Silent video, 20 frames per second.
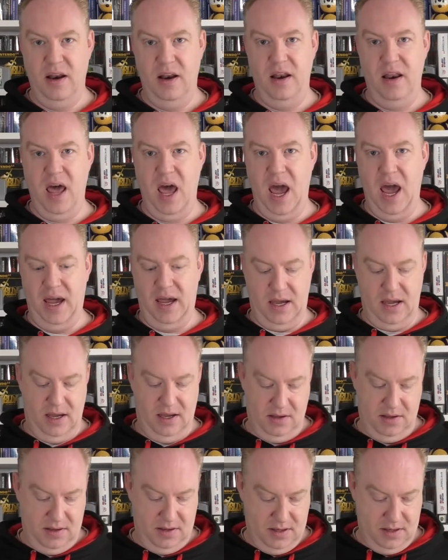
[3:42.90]

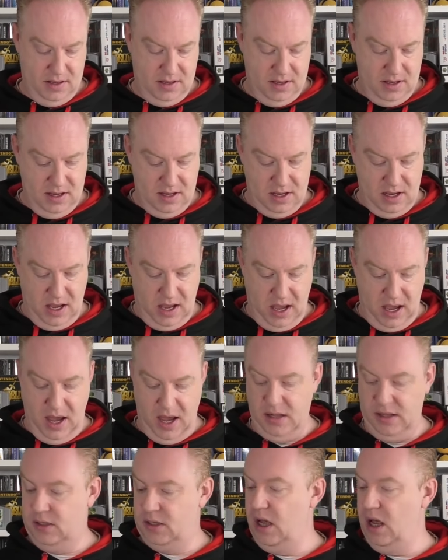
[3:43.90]
NAC,
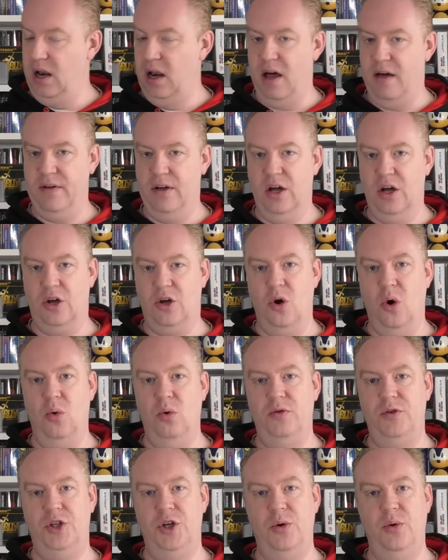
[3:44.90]
and another
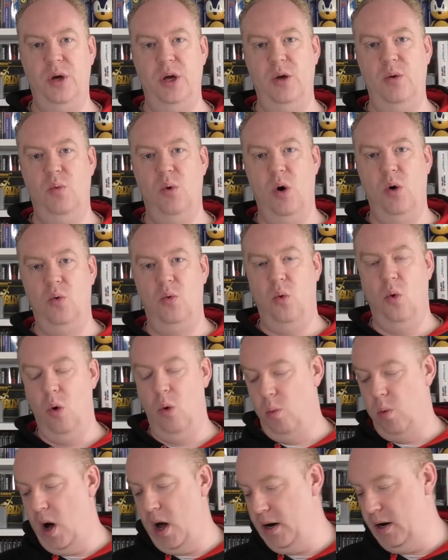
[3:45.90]
Call of Duty World
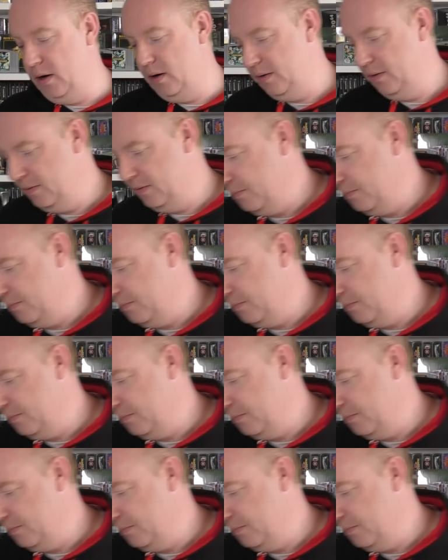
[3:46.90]
War 1.